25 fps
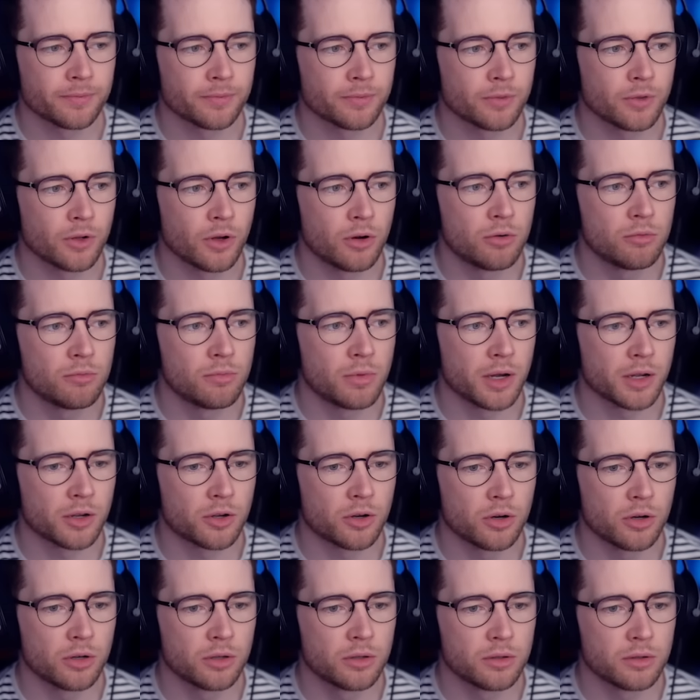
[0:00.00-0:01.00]
Oh my
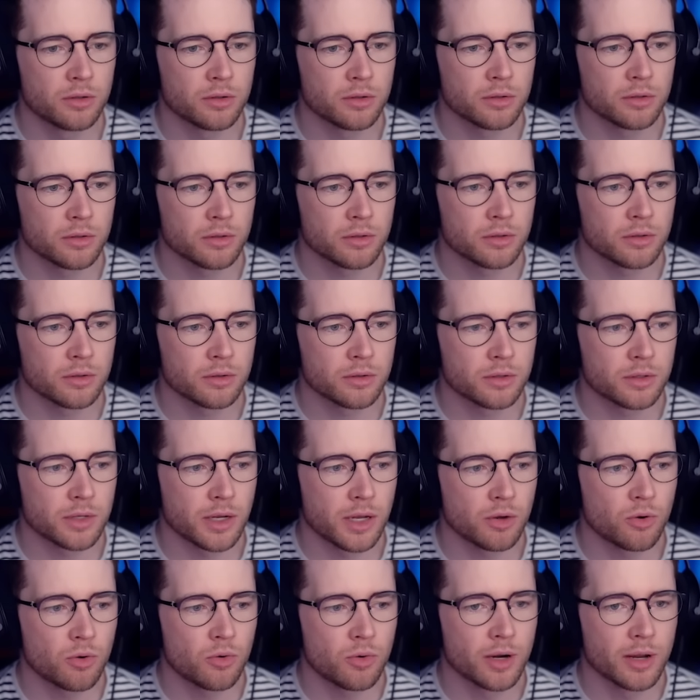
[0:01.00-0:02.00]
god.
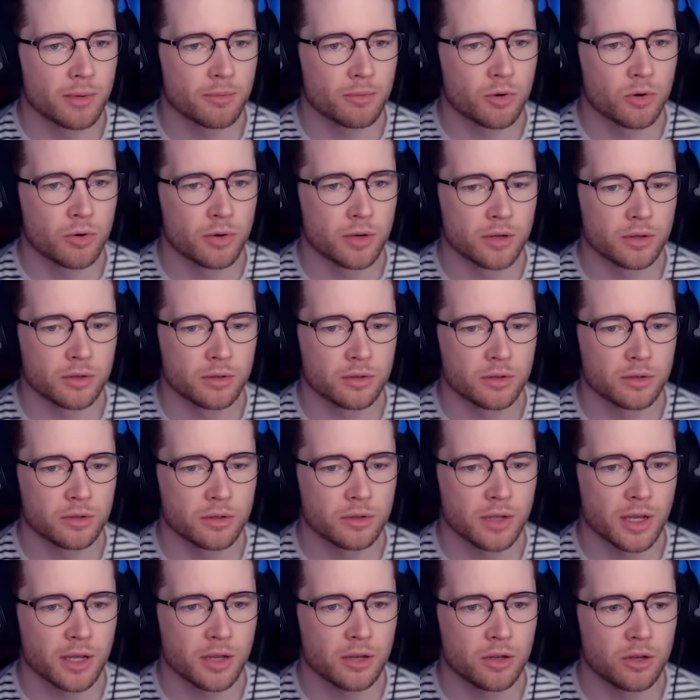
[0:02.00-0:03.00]
Take all them coins.
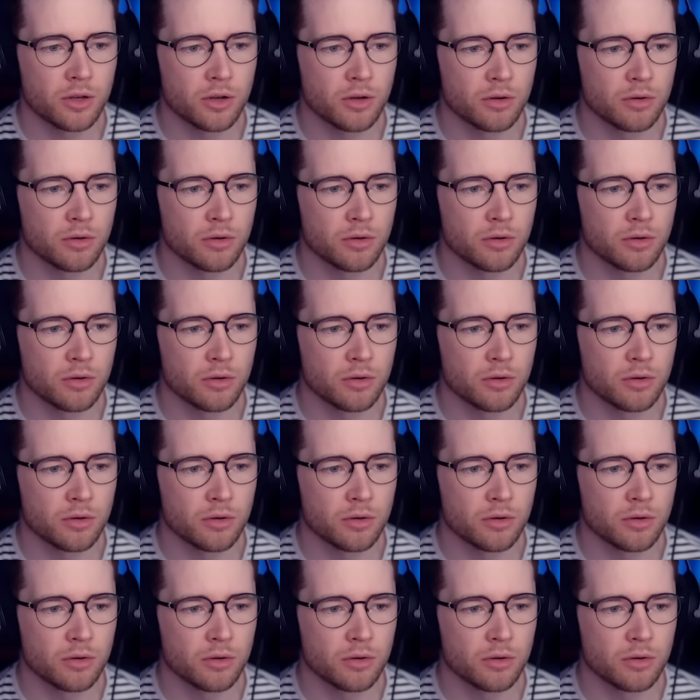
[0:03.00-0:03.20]
Thank you.